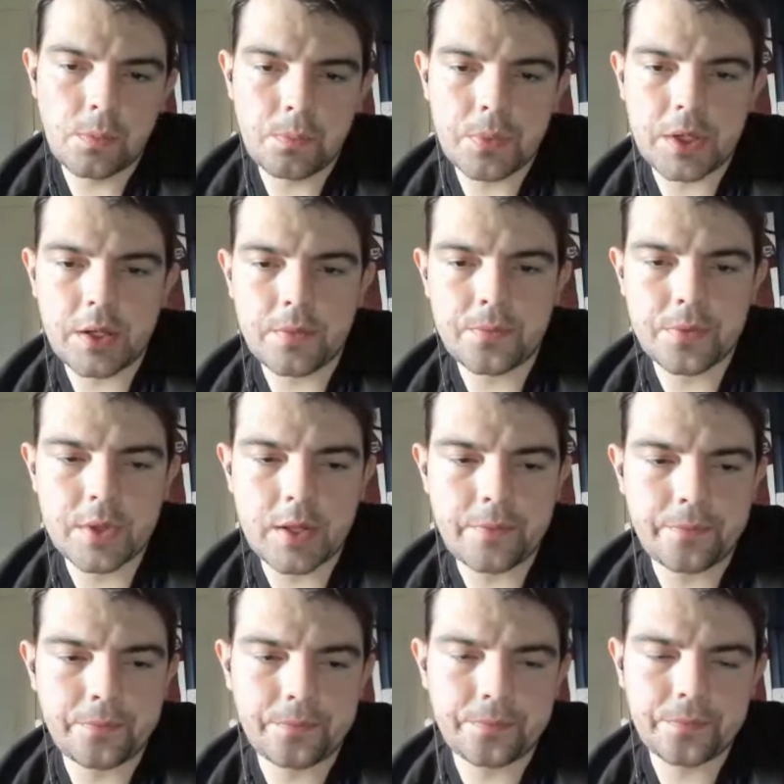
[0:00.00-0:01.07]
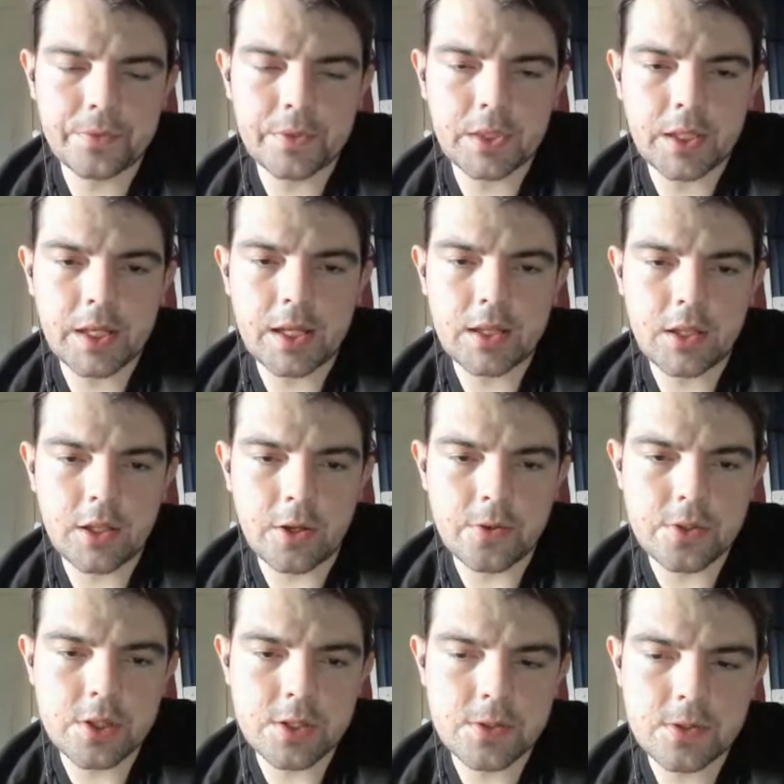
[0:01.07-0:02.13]
but yeah, the
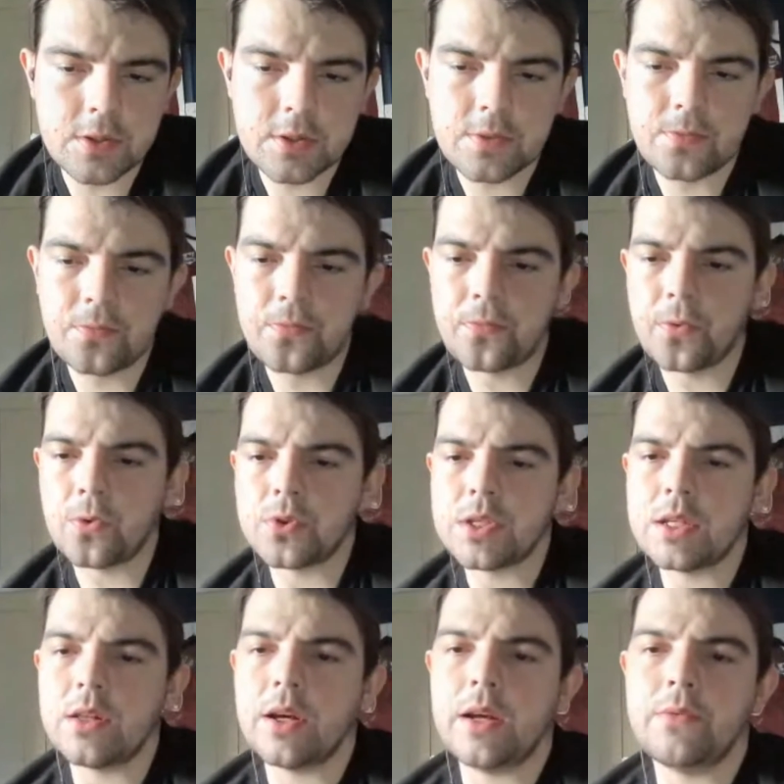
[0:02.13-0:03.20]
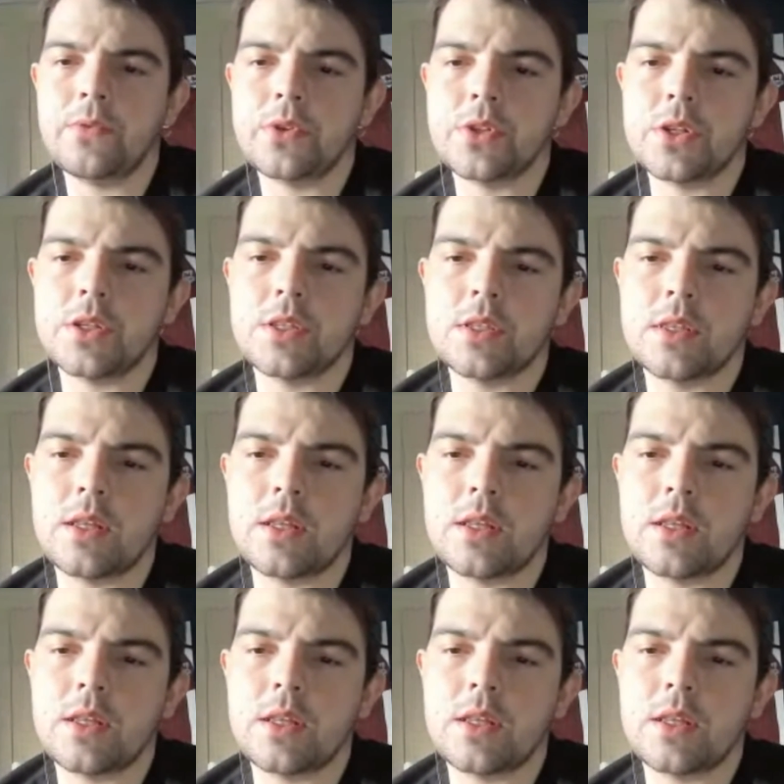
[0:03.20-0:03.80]
Lotus 49 was just